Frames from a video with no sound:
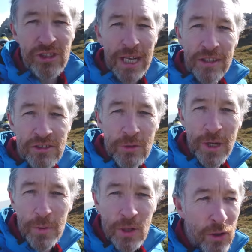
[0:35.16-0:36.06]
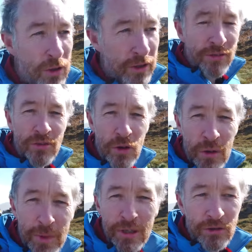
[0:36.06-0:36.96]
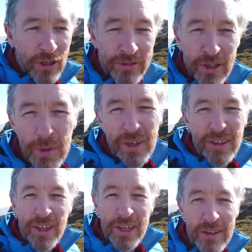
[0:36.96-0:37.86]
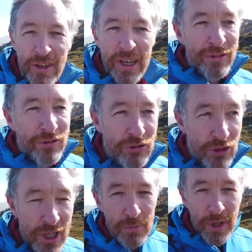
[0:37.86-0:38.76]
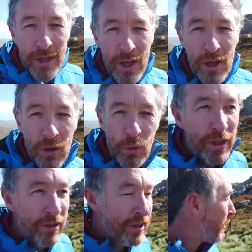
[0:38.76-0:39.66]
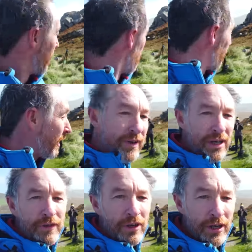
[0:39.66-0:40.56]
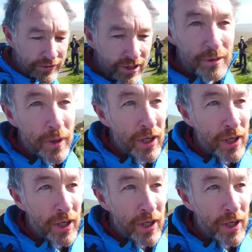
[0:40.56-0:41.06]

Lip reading: a challenge. Here we go. This is going to be interesting because it is extremely windy. I've left the guys here